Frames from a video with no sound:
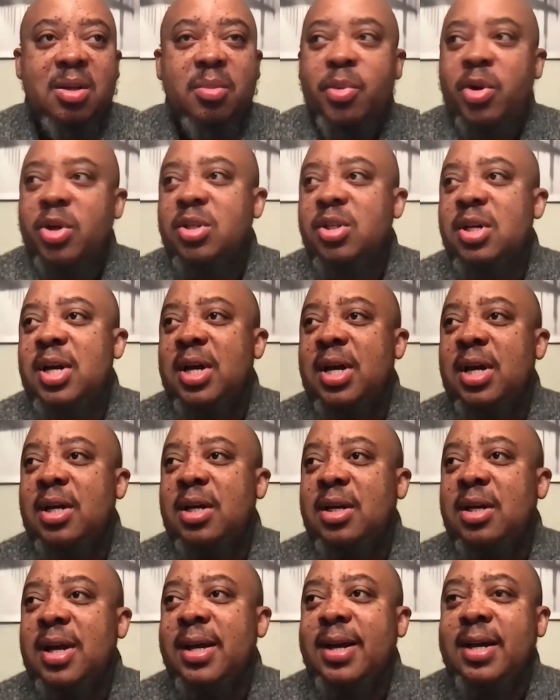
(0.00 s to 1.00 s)

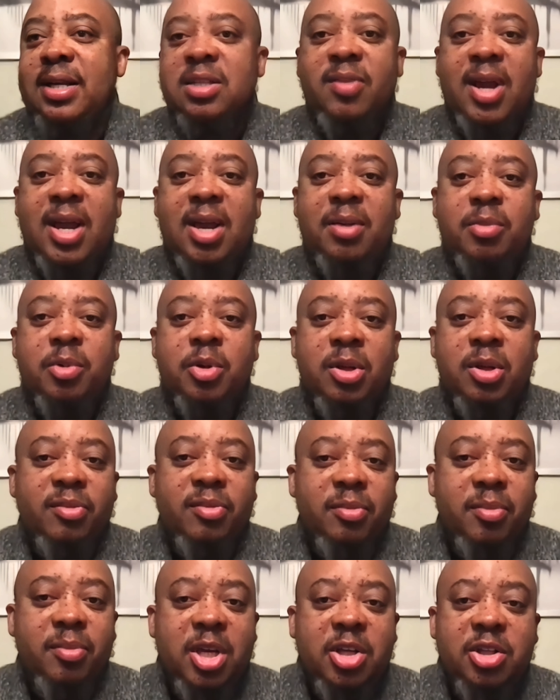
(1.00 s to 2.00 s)
personal identifiable
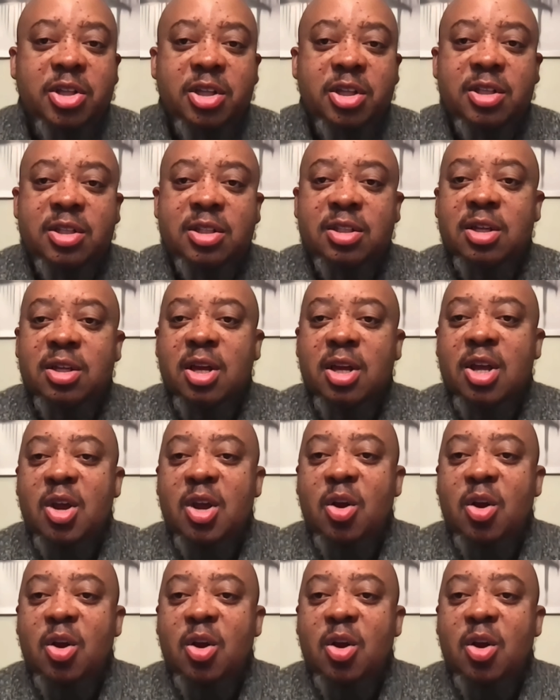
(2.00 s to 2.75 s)
information